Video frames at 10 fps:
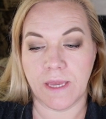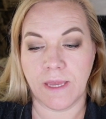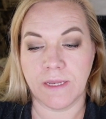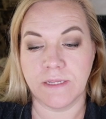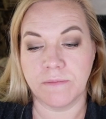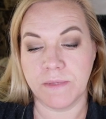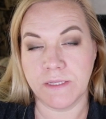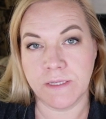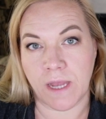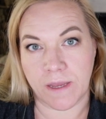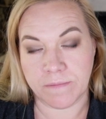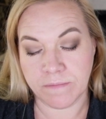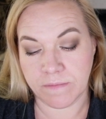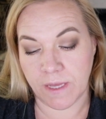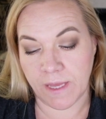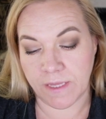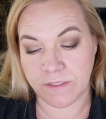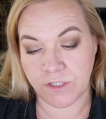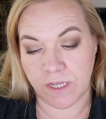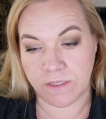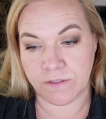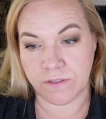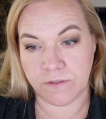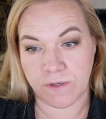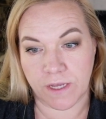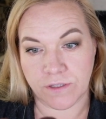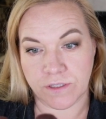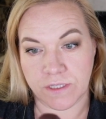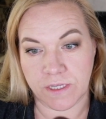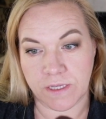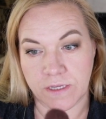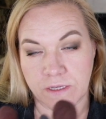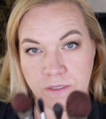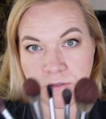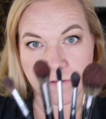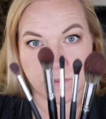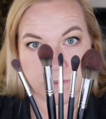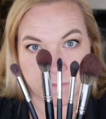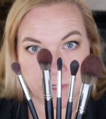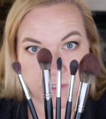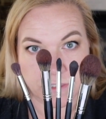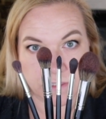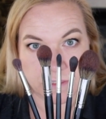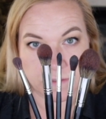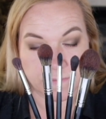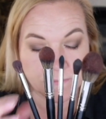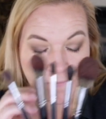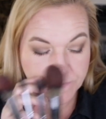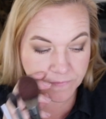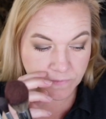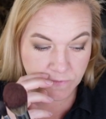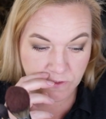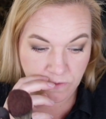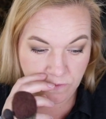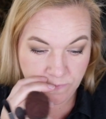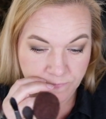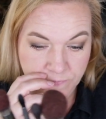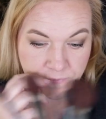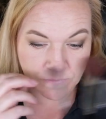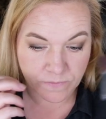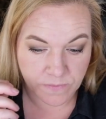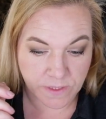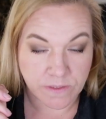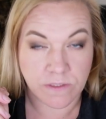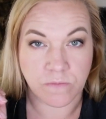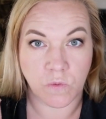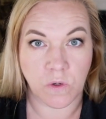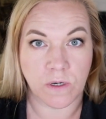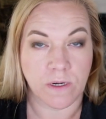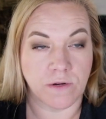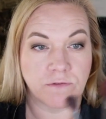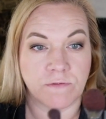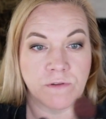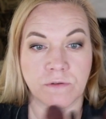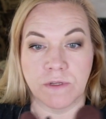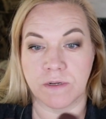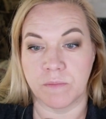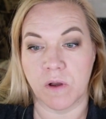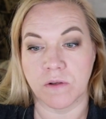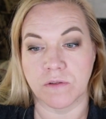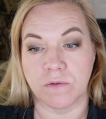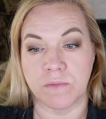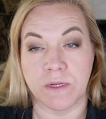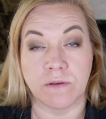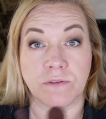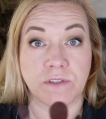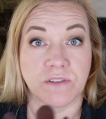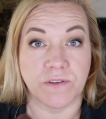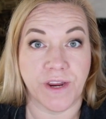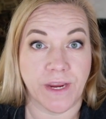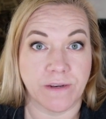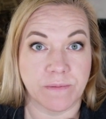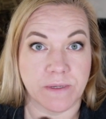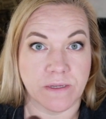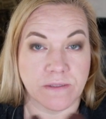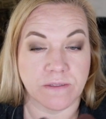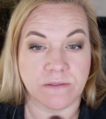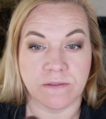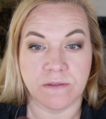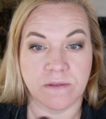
And in the meantime, I had a chance to actually use those brushes. So this is more a review than a box opening, which is great because